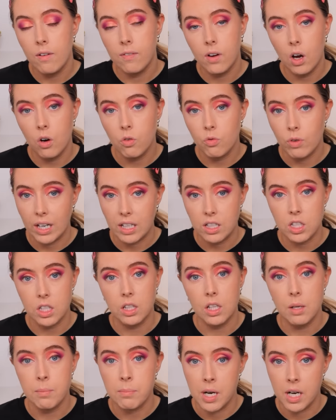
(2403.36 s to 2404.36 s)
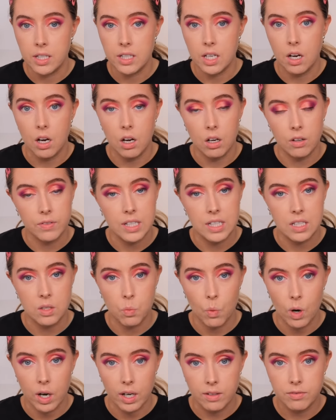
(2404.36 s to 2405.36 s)
for arranging the murder of his
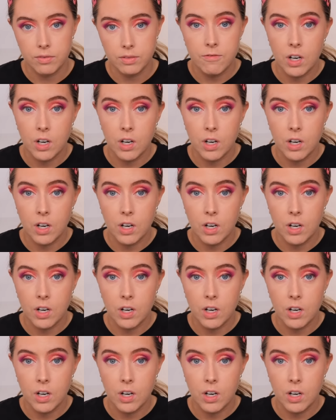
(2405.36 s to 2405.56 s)
wife.